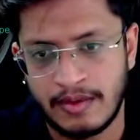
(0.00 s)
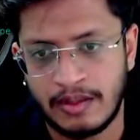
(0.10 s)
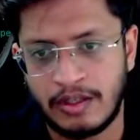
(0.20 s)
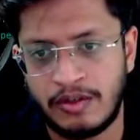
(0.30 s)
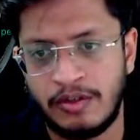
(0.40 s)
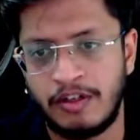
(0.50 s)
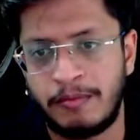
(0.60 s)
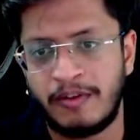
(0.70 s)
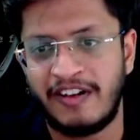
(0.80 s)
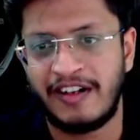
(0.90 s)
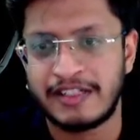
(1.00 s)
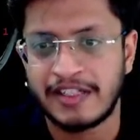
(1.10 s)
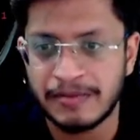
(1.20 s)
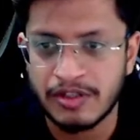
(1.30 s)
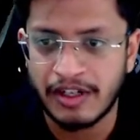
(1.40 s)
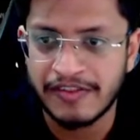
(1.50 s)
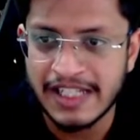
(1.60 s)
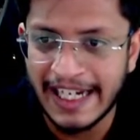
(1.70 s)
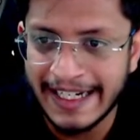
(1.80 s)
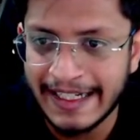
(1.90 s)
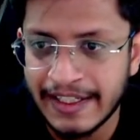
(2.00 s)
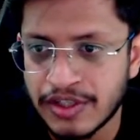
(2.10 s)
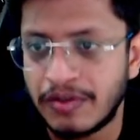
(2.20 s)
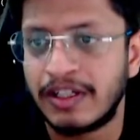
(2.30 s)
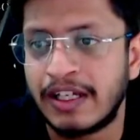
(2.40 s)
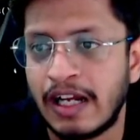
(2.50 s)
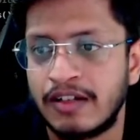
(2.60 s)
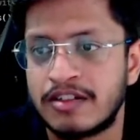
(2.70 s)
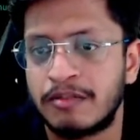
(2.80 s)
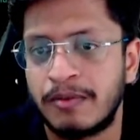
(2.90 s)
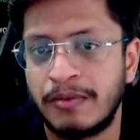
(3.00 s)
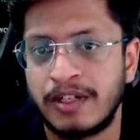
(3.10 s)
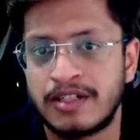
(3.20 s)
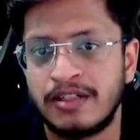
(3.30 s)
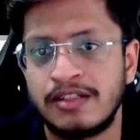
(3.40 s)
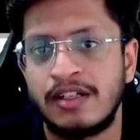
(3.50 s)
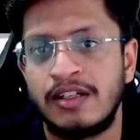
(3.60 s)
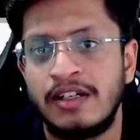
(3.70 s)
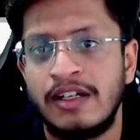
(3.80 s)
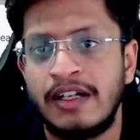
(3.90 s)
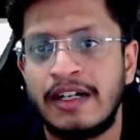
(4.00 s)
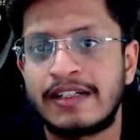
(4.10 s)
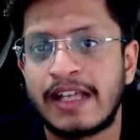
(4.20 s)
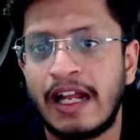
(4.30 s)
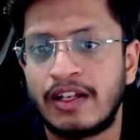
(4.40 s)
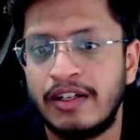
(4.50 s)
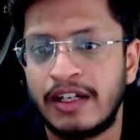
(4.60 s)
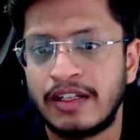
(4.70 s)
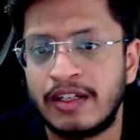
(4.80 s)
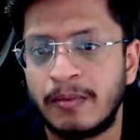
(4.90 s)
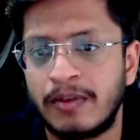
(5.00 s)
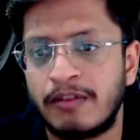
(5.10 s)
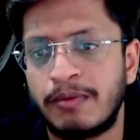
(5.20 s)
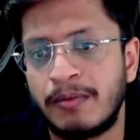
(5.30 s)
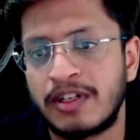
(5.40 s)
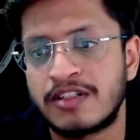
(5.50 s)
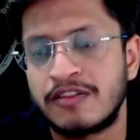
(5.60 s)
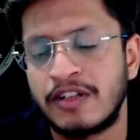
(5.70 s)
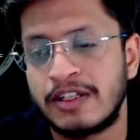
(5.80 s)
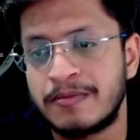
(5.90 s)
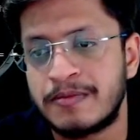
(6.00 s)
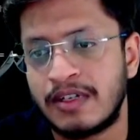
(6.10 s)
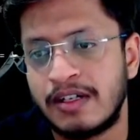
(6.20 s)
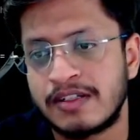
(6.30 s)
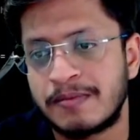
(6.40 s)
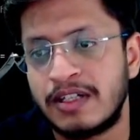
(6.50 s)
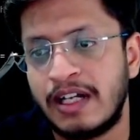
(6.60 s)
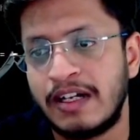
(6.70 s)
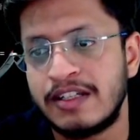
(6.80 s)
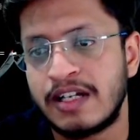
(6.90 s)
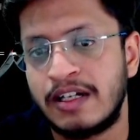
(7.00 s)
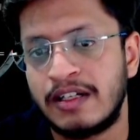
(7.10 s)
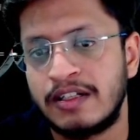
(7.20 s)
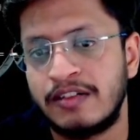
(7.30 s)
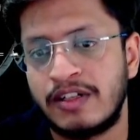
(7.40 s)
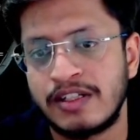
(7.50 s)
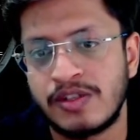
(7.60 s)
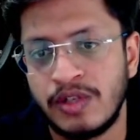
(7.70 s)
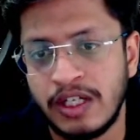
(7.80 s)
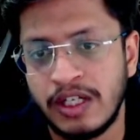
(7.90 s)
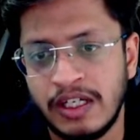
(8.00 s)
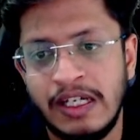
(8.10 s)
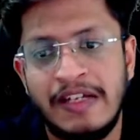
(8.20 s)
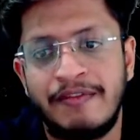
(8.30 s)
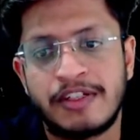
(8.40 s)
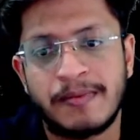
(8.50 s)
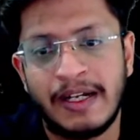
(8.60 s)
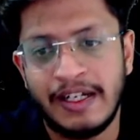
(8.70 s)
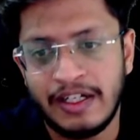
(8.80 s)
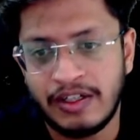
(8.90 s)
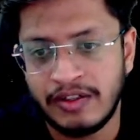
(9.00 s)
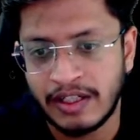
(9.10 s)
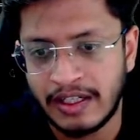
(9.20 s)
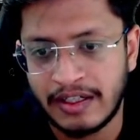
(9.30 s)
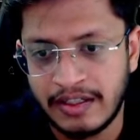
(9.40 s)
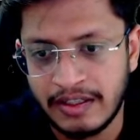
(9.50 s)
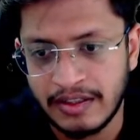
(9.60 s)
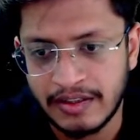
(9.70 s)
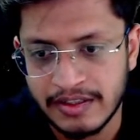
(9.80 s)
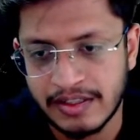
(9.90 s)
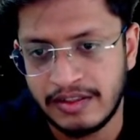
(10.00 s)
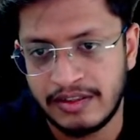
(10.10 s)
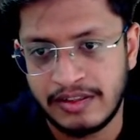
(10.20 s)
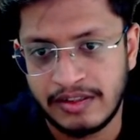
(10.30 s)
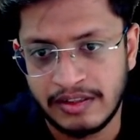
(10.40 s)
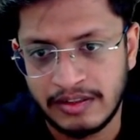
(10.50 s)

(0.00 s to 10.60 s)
The code you have provided seems to have slight issue in the calculation of permutations. It's calculating the number of permutations, assumption that each character in the word is unique, which might lead to incorrect results.